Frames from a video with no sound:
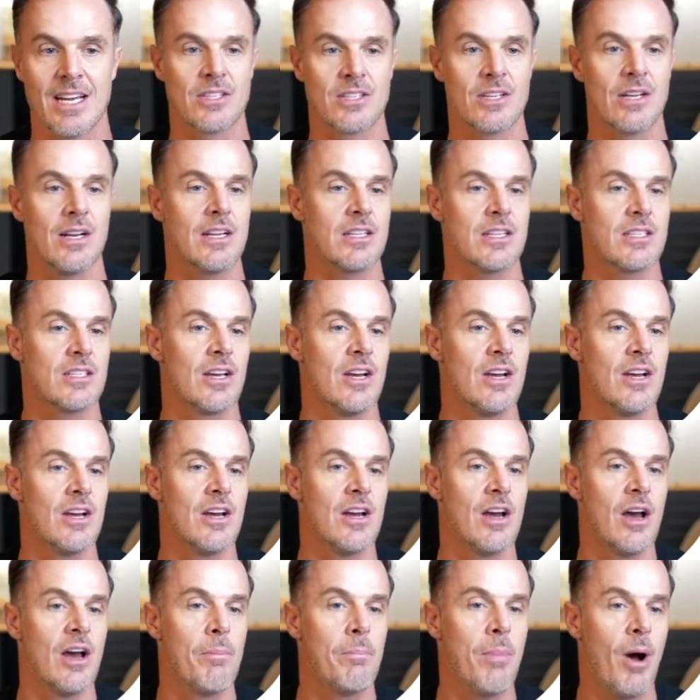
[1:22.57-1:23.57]
So let's
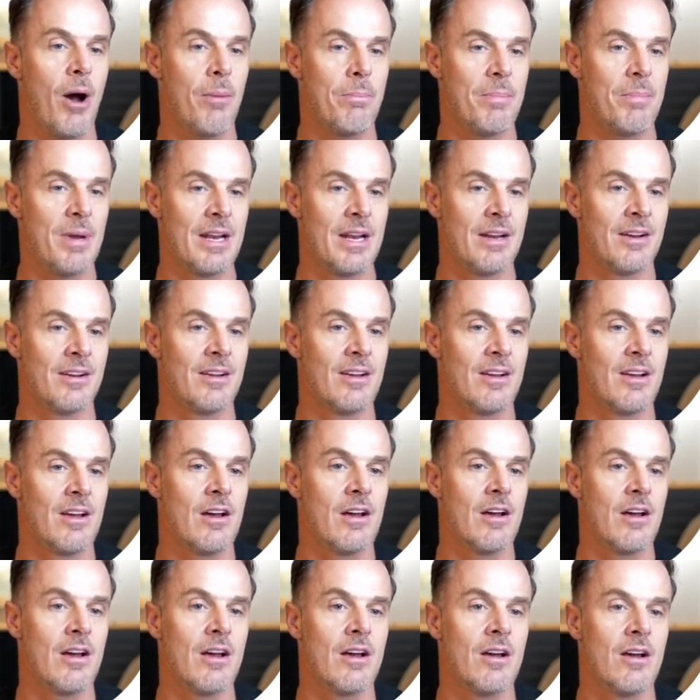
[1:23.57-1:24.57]
pop in.
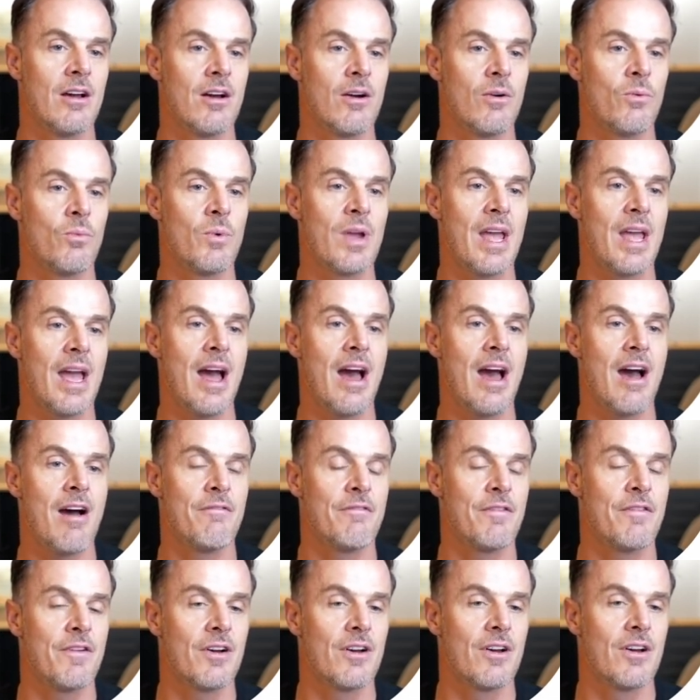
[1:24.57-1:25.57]
We
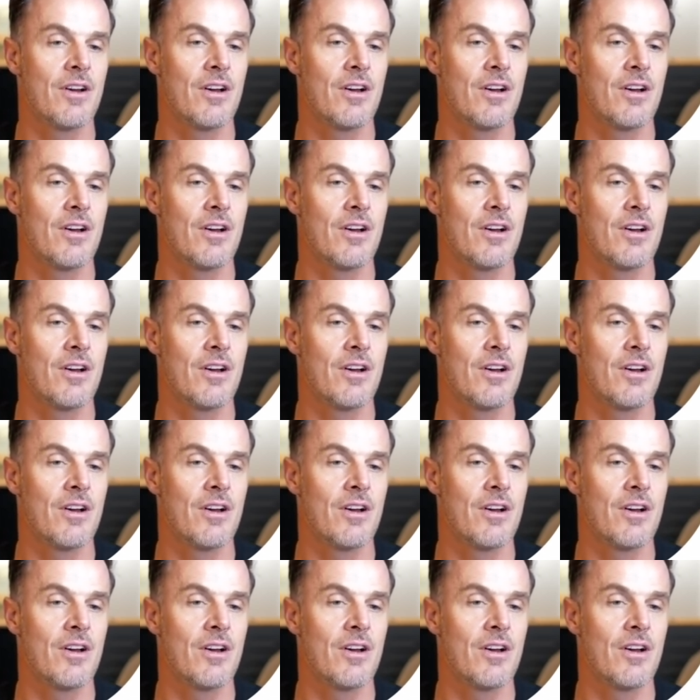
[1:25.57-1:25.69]
have